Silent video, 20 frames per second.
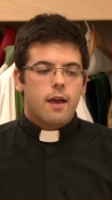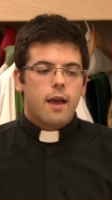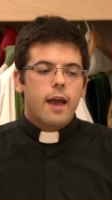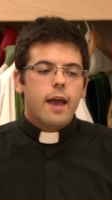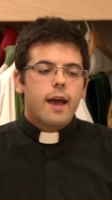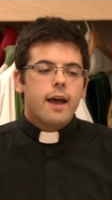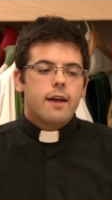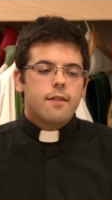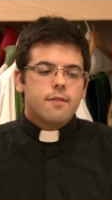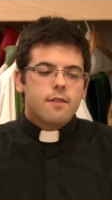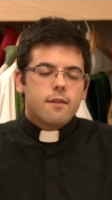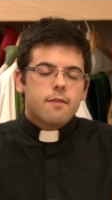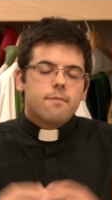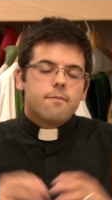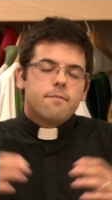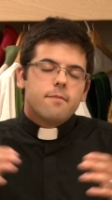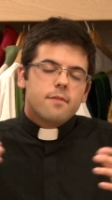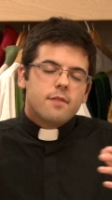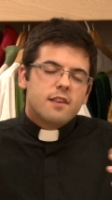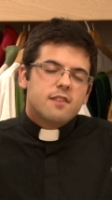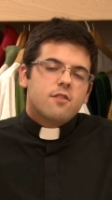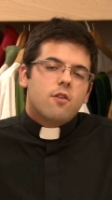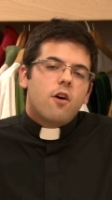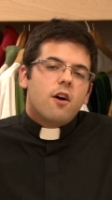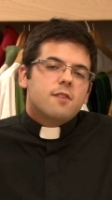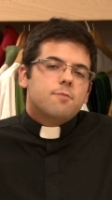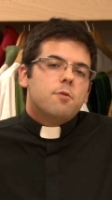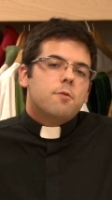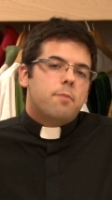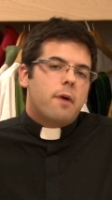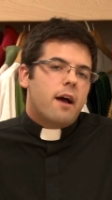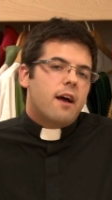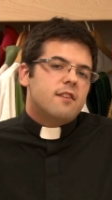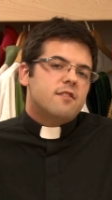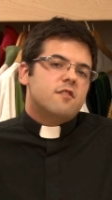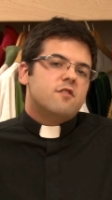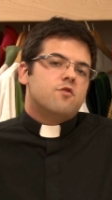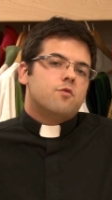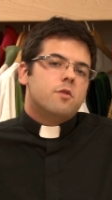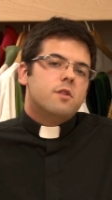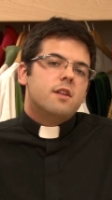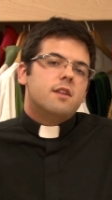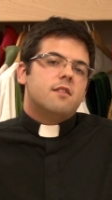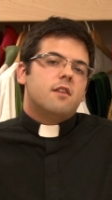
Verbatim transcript: And this gospel passage really